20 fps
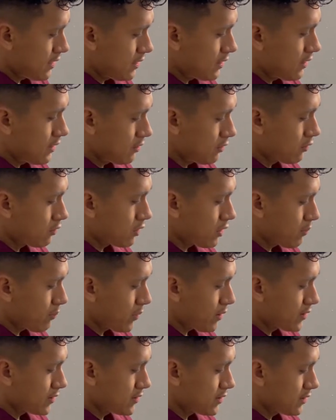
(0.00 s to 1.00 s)
it'll grip
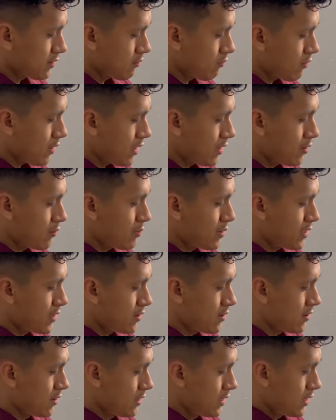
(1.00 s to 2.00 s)
onto the wire better.
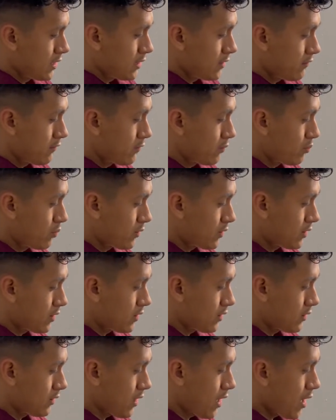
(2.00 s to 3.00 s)
If you put
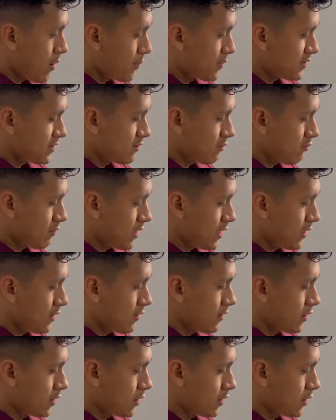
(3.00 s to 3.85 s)
it the opposite way, the